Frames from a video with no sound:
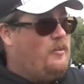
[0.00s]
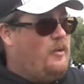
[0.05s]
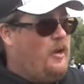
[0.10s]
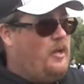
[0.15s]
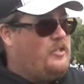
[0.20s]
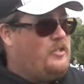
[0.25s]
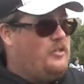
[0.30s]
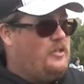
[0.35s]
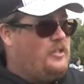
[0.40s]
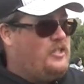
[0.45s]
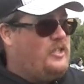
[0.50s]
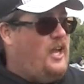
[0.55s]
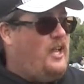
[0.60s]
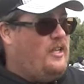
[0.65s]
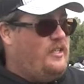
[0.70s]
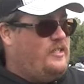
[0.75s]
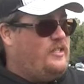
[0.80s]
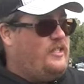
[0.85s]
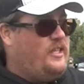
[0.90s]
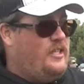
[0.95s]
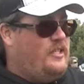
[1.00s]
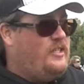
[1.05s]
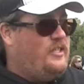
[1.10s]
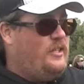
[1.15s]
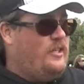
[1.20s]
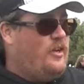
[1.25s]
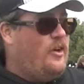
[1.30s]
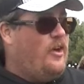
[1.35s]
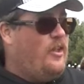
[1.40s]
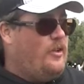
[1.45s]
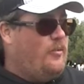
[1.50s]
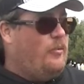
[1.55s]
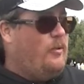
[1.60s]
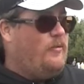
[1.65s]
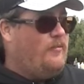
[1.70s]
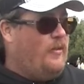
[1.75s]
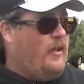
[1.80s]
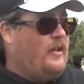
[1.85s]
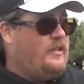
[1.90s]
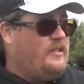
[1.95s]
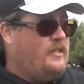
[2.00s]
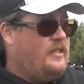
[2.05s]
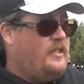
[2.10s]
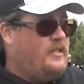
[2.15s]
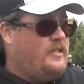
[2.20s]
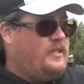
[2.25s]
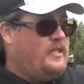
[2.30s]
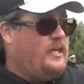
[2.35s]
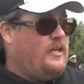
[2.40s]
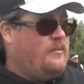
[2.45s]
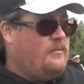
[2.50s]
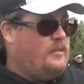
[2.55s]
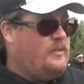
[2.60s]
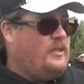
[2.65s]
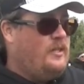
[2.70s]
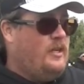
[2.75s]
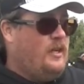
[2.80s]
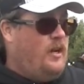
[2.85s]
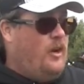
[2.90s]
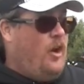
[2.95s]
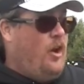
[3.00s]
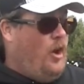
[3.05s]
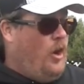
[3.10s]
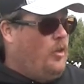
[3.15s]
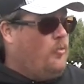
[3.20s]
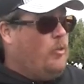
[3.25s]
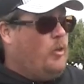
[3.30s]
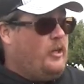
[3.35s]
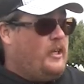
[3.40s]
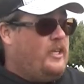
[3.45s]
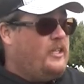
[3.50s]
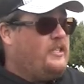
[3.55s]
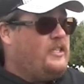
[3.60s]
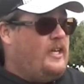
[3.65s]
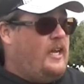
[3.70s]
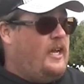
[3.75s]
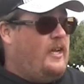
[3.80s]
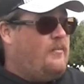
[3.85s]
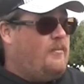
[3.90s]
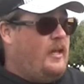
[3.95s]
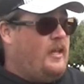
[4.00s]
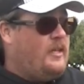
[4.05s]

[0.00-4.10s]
but also a solid season, you know, that reflects that this team's a hardworking team.